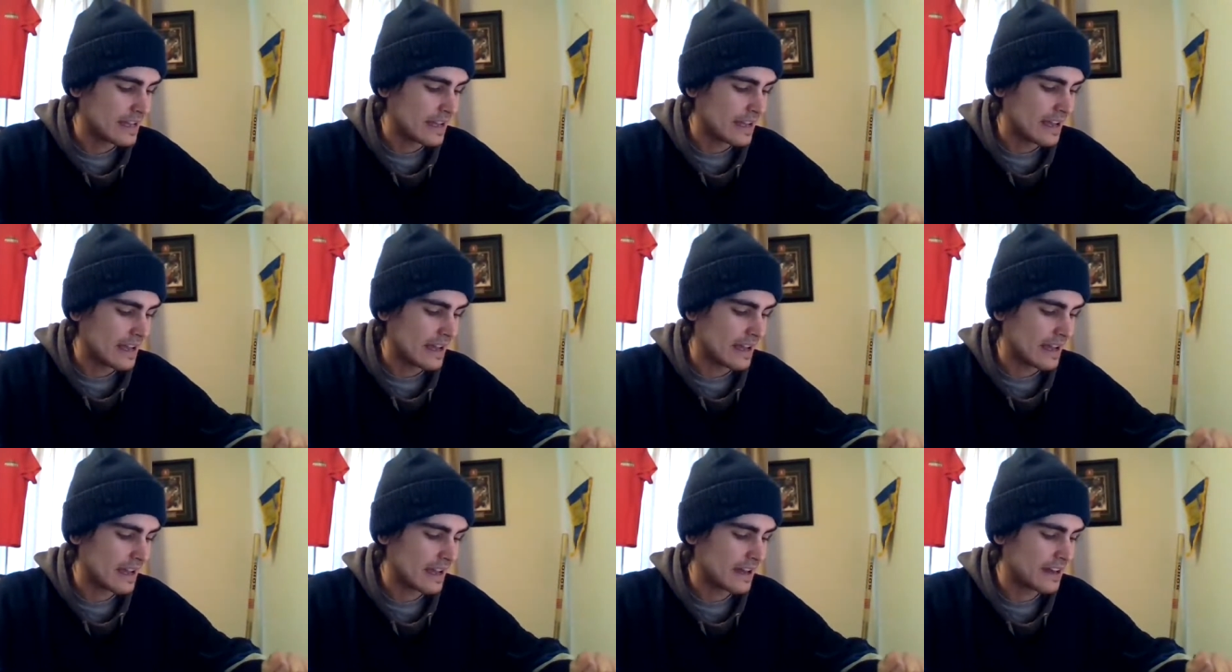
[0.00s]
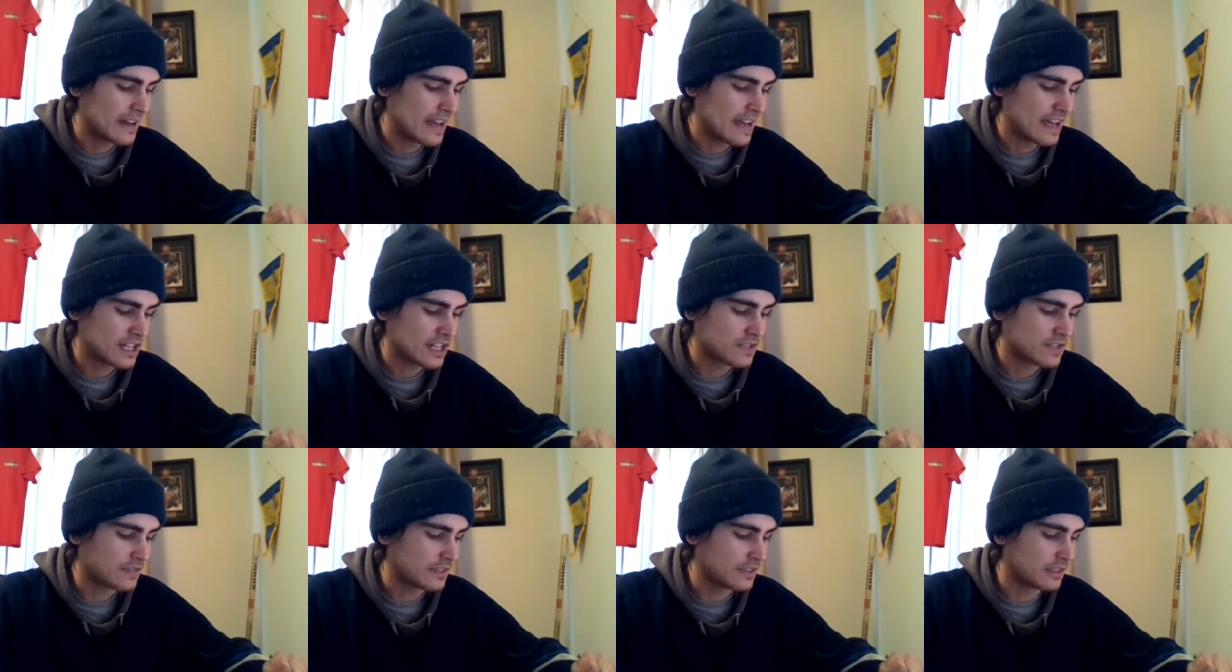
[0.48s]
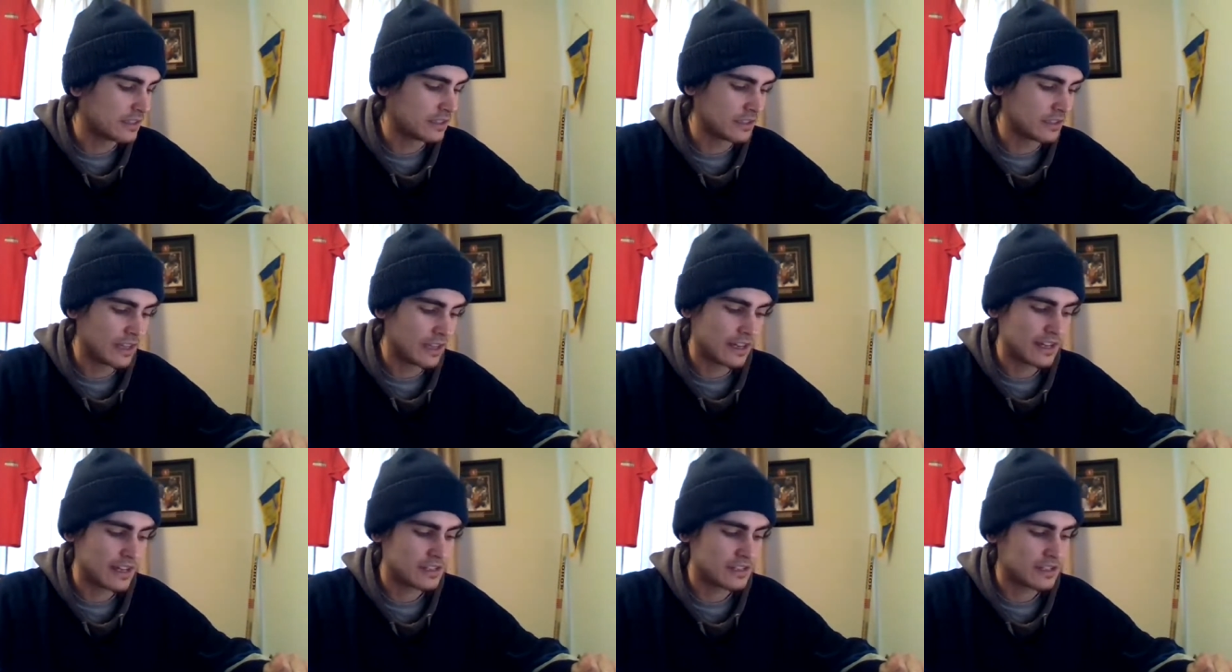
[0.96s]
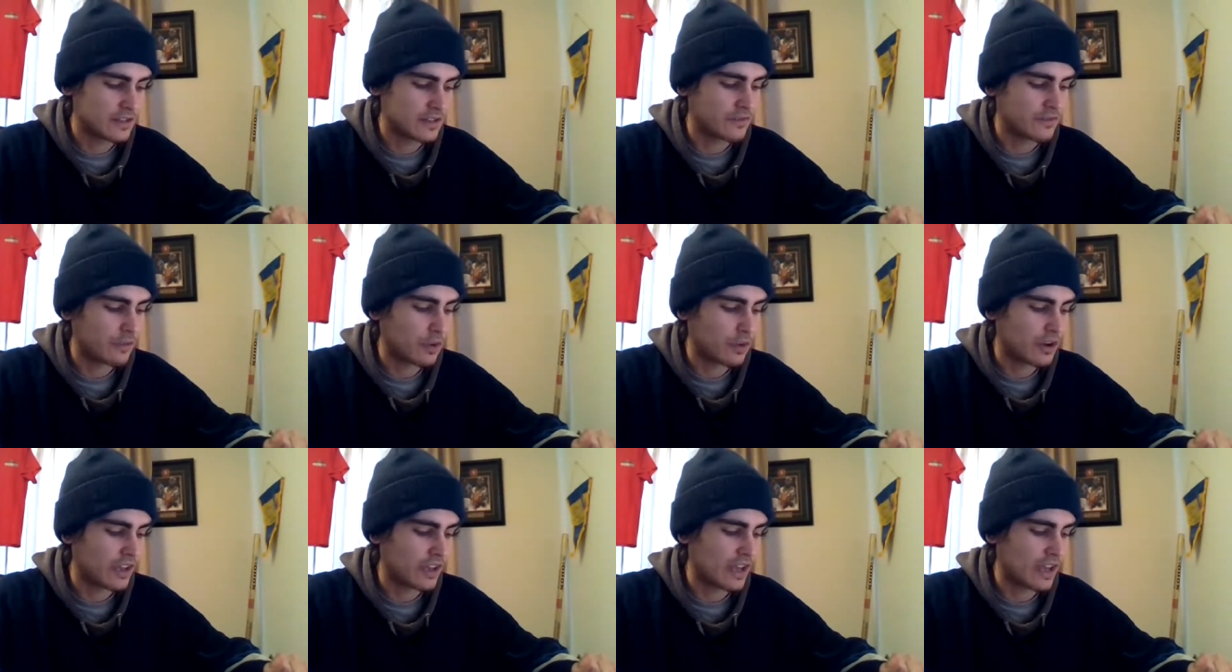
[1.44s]
Nashville, like I said,
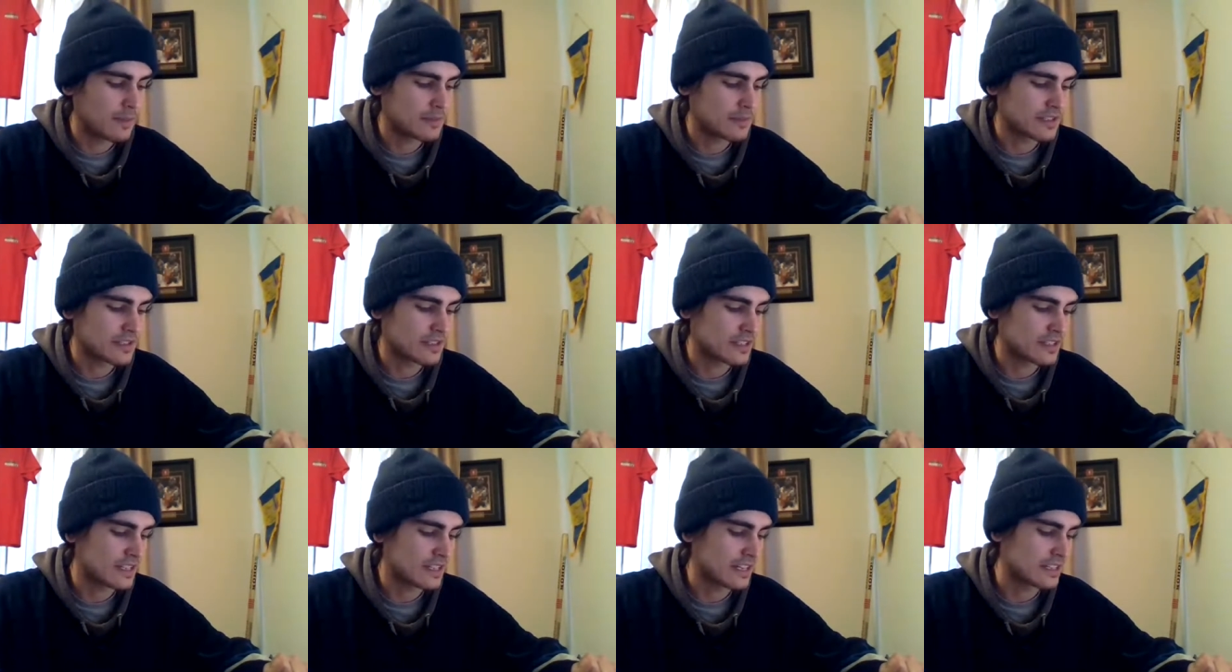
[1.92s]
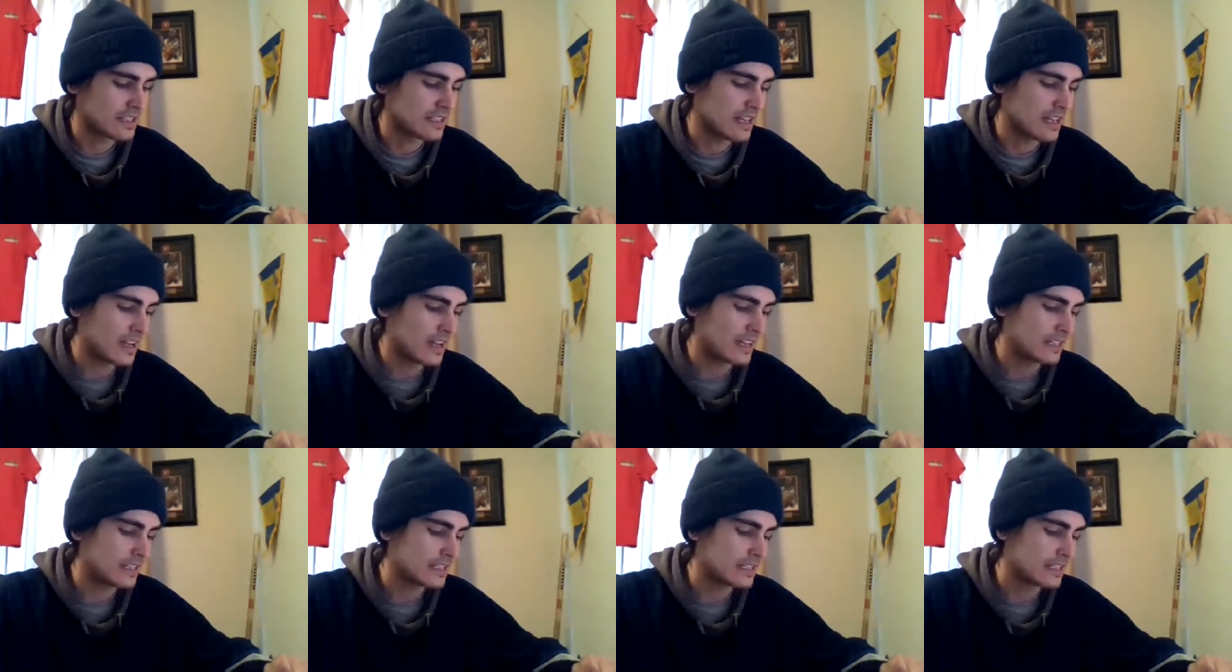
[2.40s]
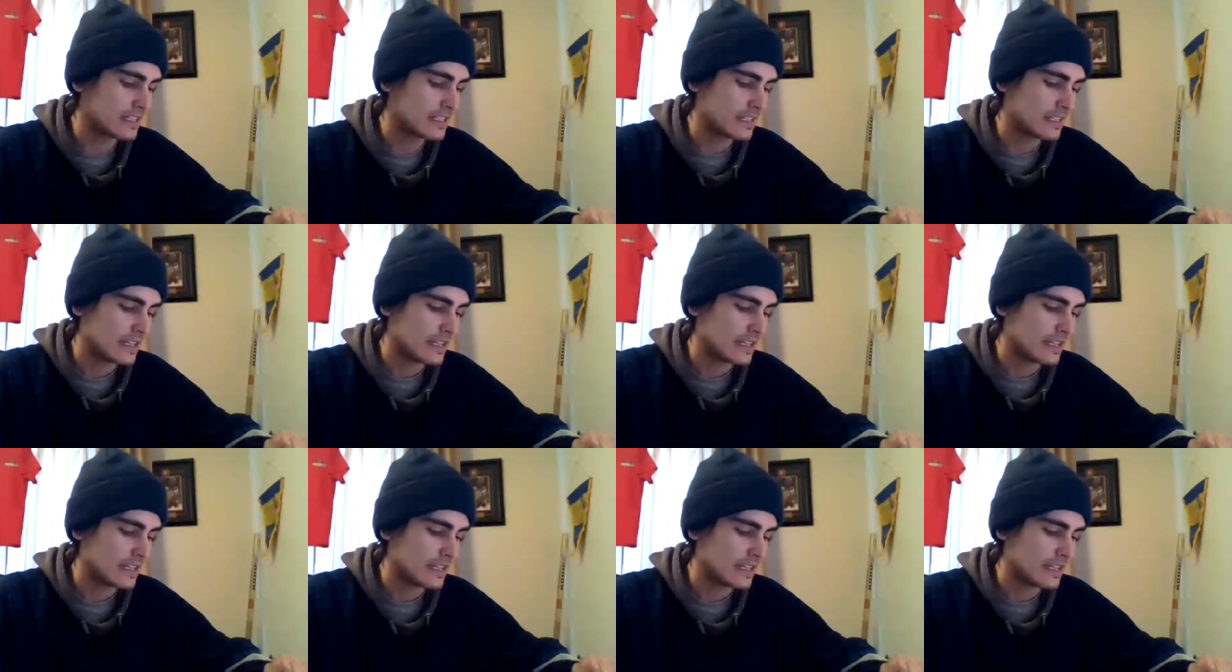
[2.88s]
4 games in 6 nights.